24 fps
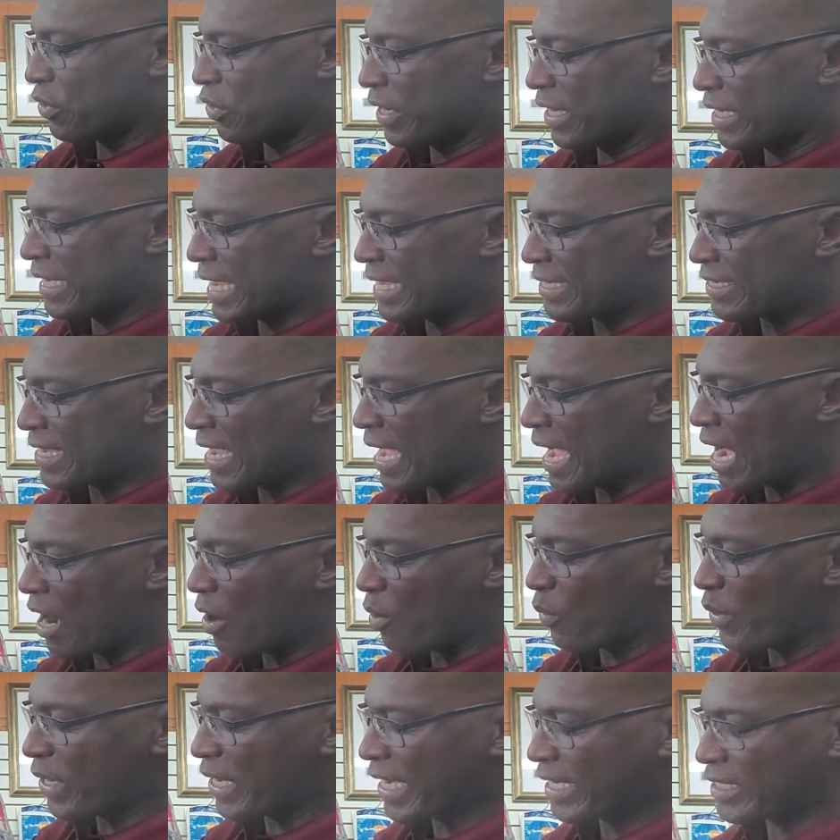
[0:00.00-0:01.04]
and that's how
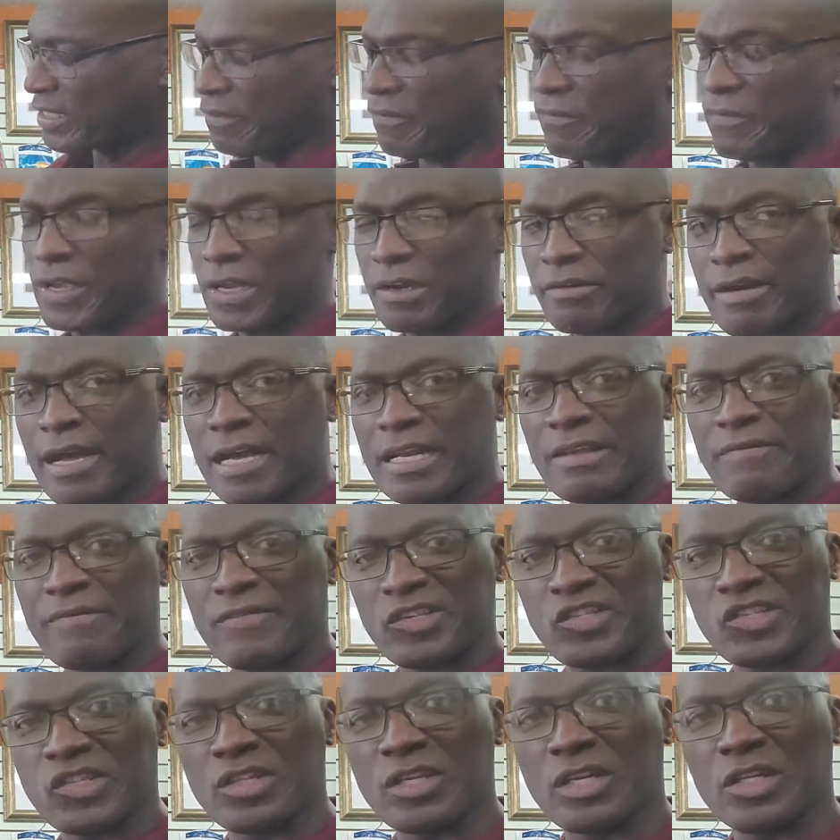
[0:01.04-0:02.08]
we get to figure out if it's
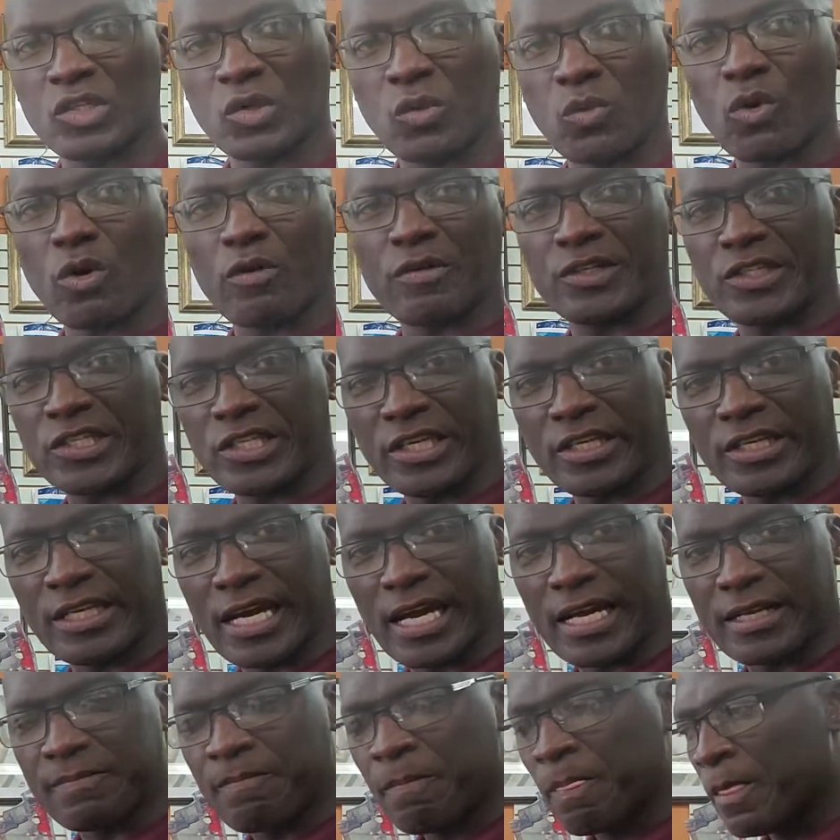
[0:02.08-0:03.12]
still under warranty or
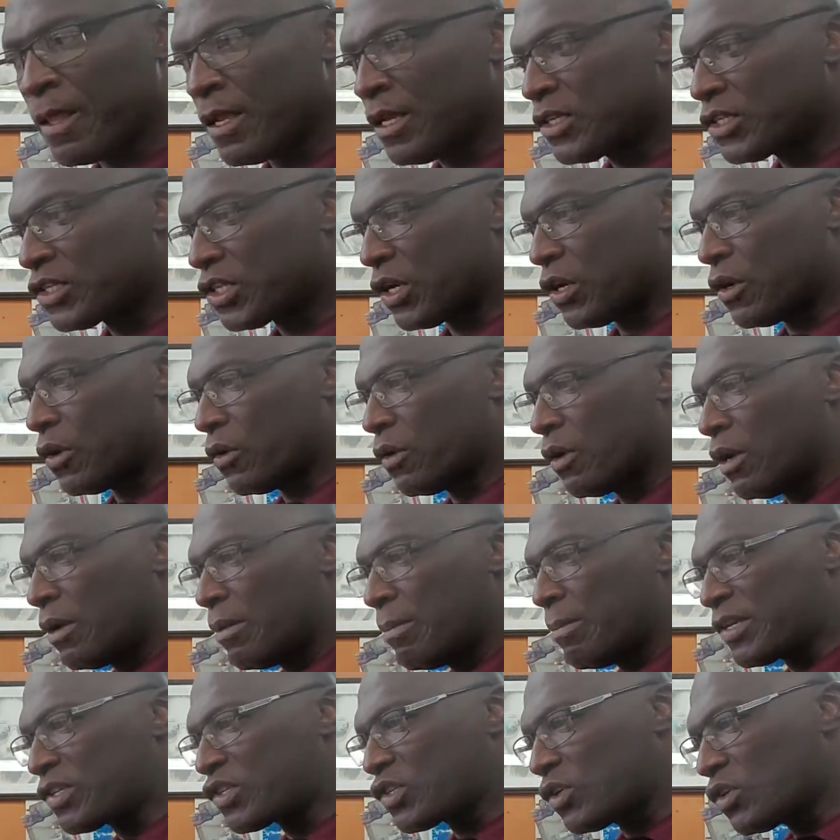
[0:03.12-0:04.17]
not. So
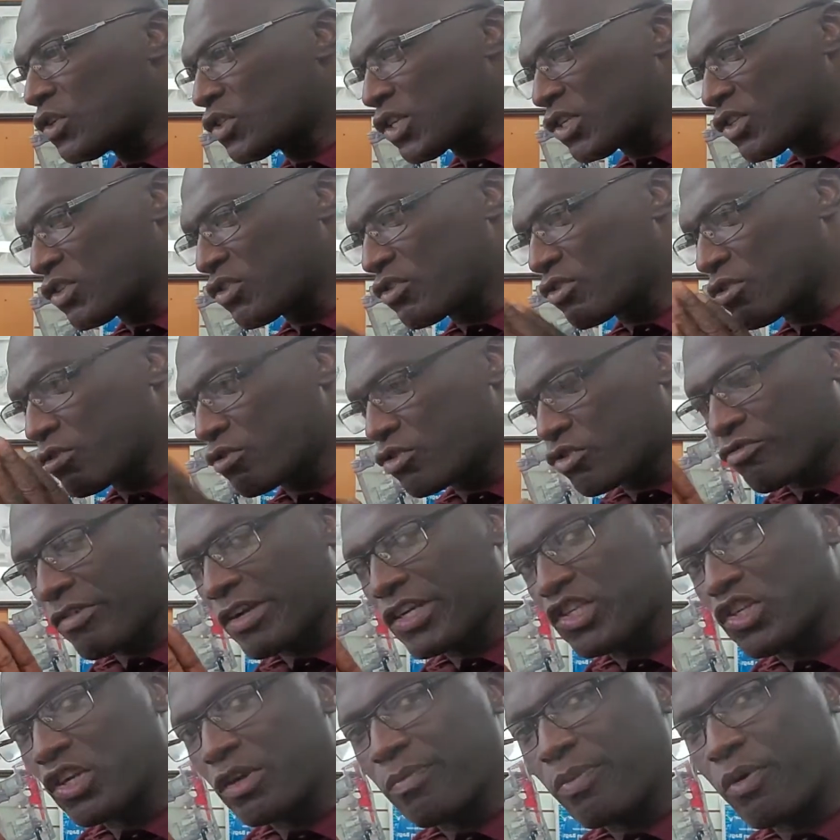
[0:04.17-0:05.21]
Bissell's is
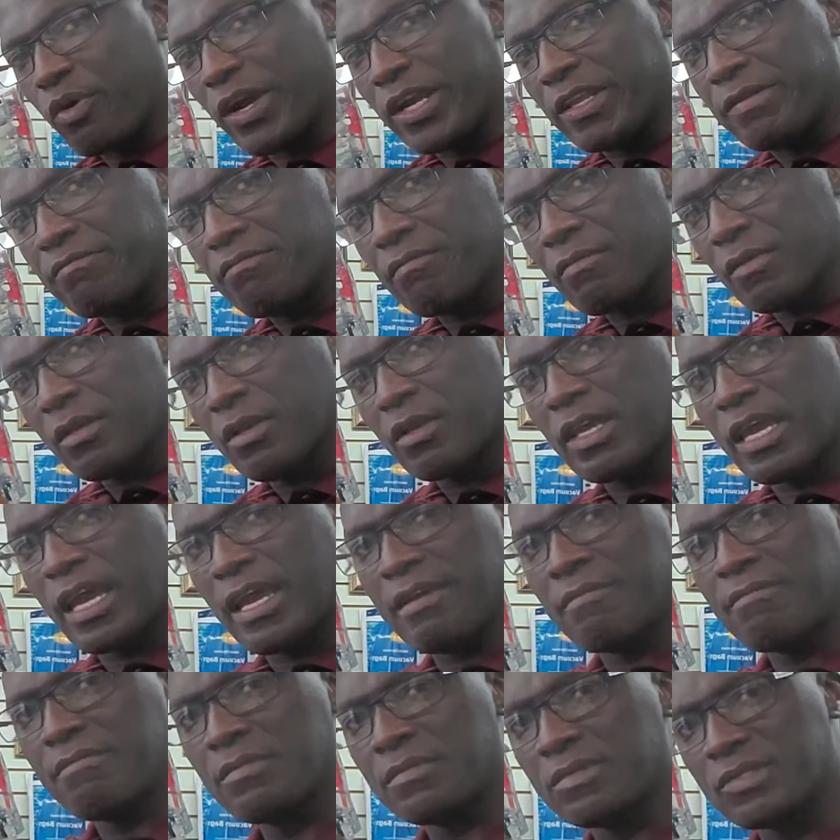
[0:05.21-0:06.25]
straight to the point.
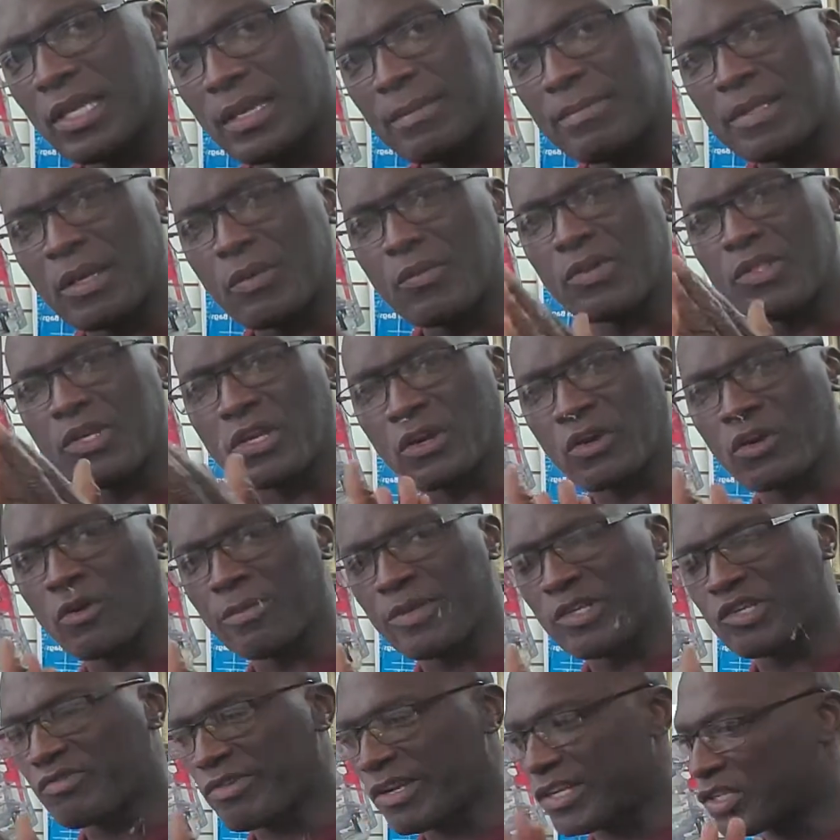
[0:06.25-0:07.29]
Okay, same thing with
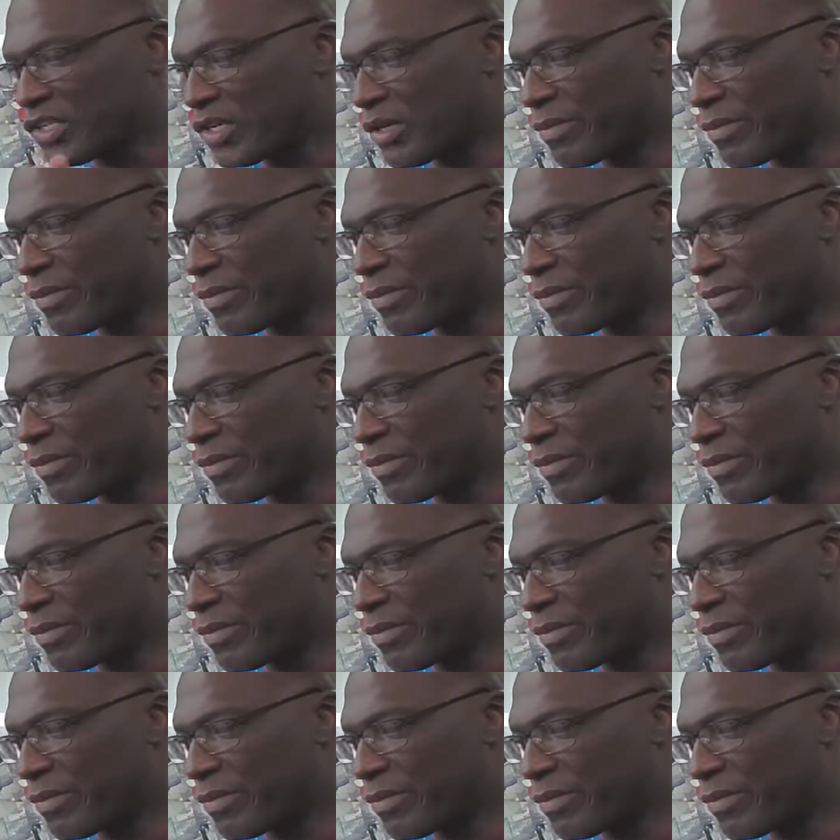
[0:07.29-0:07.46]
Kirby, straight to the